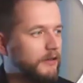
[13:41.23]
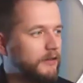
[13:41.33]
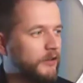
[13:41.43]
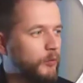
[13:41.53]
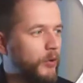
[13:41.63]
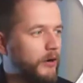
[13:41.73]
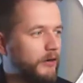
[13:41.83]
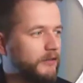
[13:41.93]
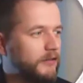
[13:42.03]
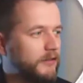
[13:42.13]
some
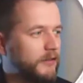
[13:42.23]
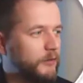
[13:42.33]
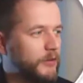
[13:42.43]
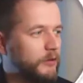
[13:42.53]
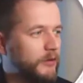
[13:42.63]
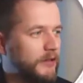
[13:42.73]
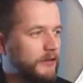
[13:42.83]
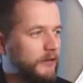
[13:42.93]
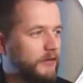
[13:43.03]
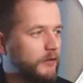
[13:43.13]
parts between
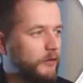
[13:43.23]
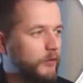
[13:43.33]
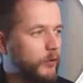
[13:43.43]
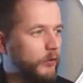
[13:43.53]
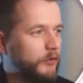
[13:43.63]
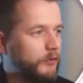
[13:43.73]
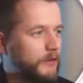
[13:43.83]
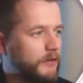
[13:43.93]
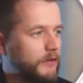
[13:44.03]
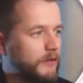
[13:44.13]
it, is of course with